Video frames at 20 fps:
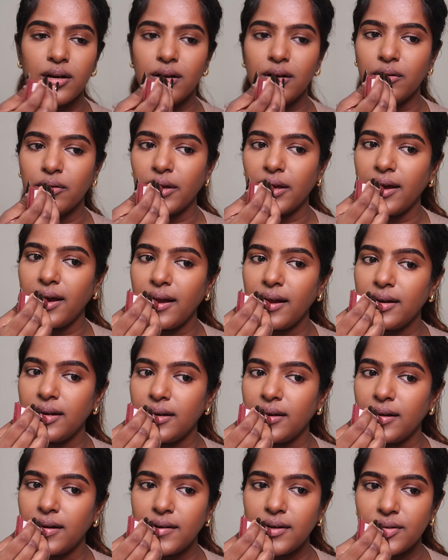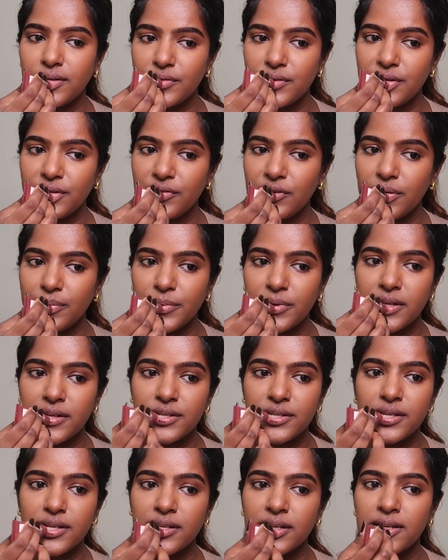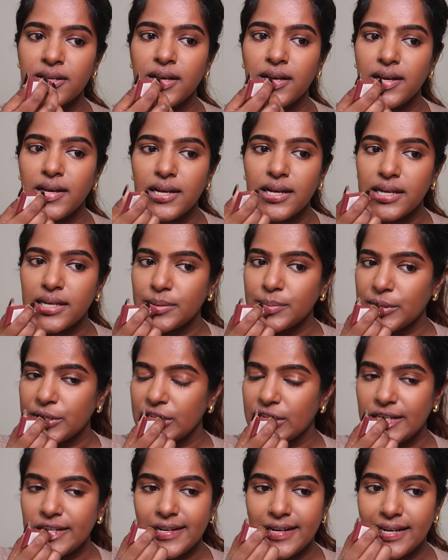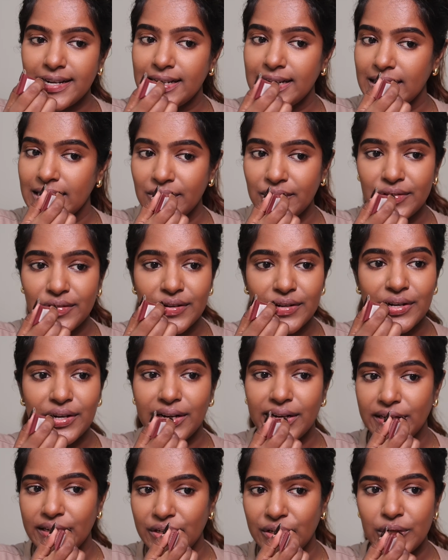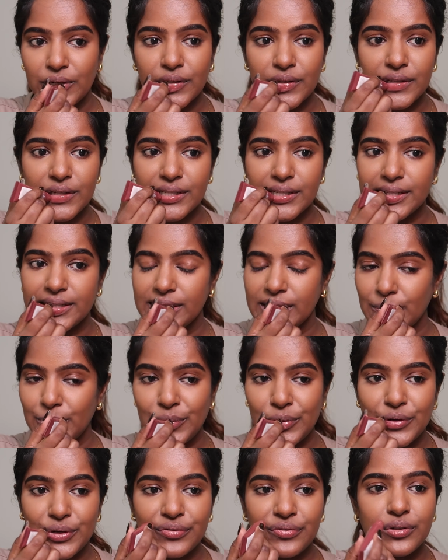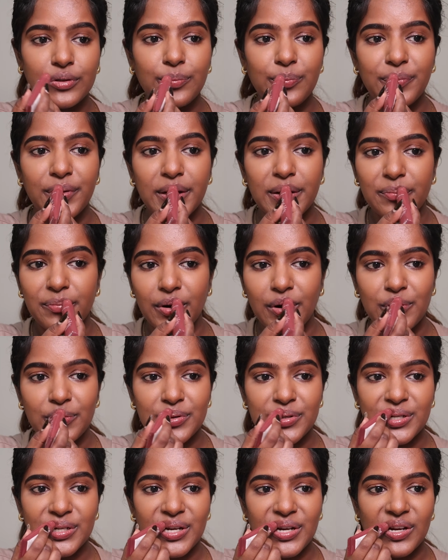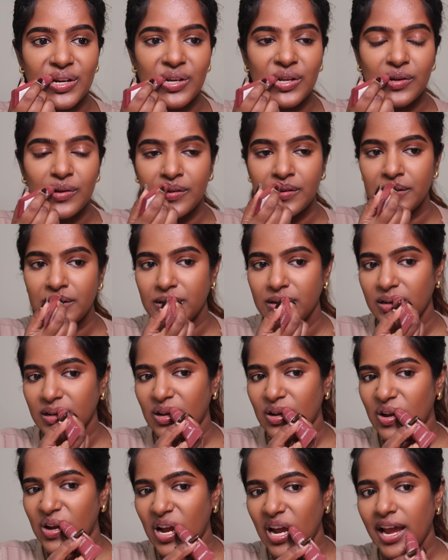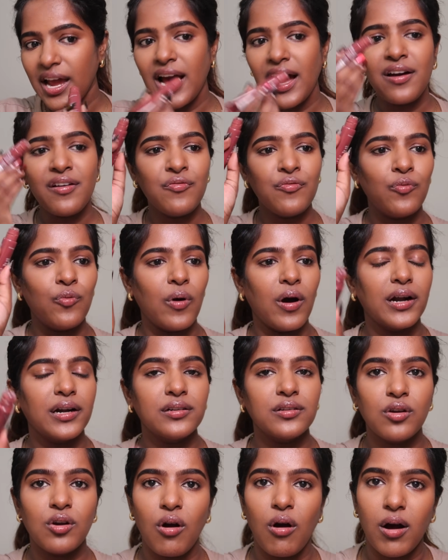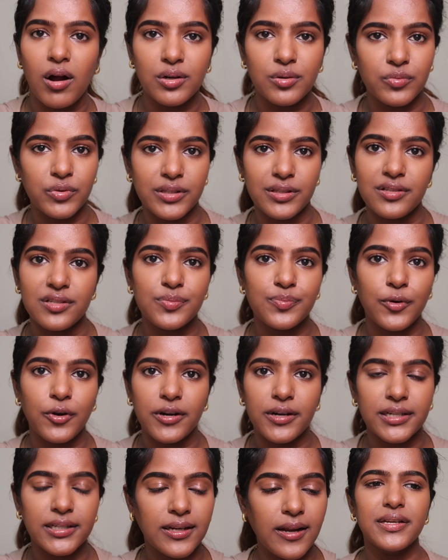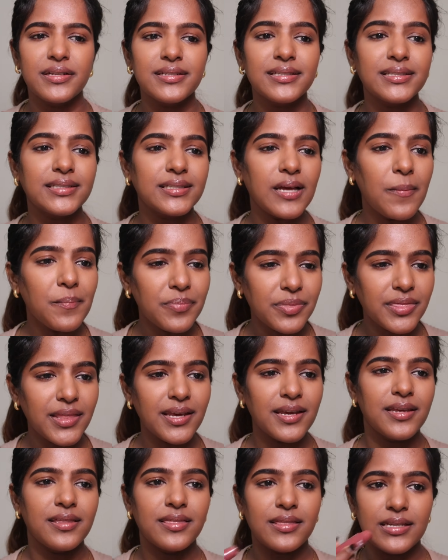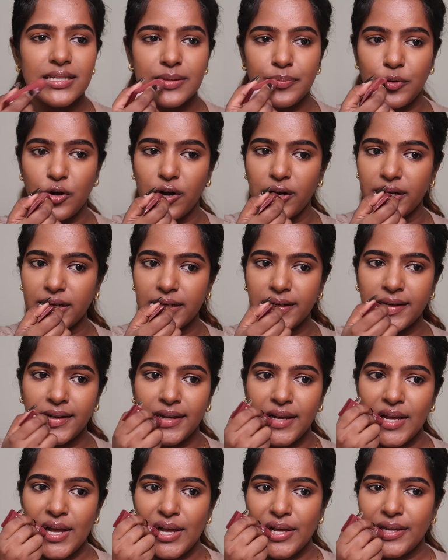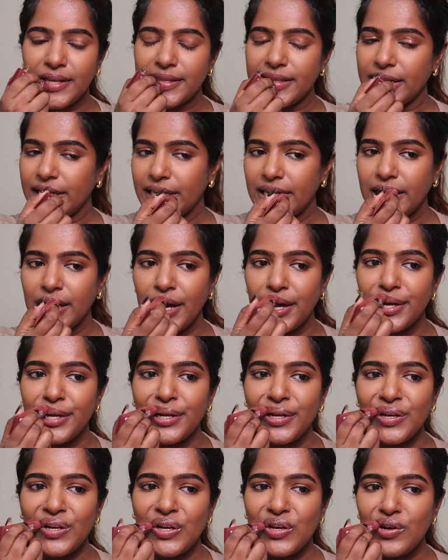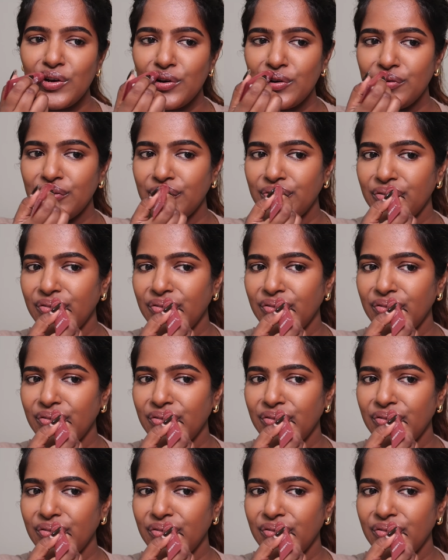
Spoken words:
Okay, I love the formulation, especially I love the color on this. It's a beautiful pink brown shade. I have one con with this product. There is something in this product that kind of